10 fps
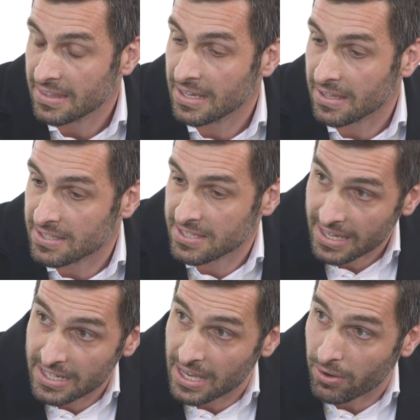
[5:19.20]
The
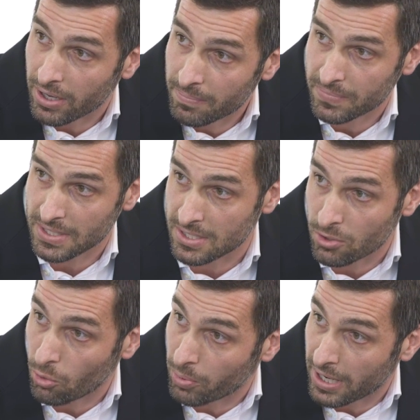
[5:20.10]
second area is
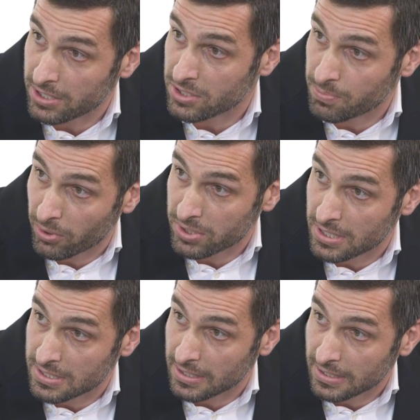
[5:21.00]
in corporate actions
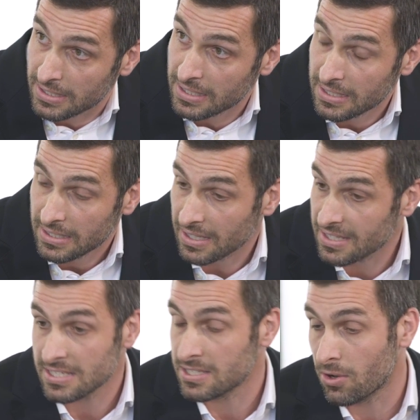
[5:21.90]
processing. Now,
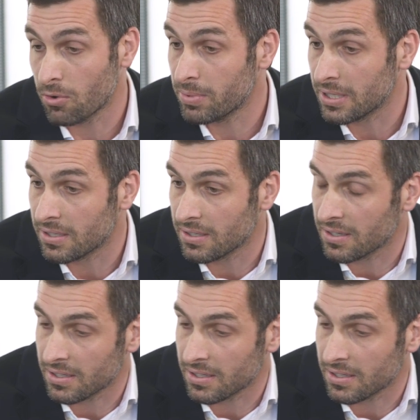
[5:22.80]
this has long been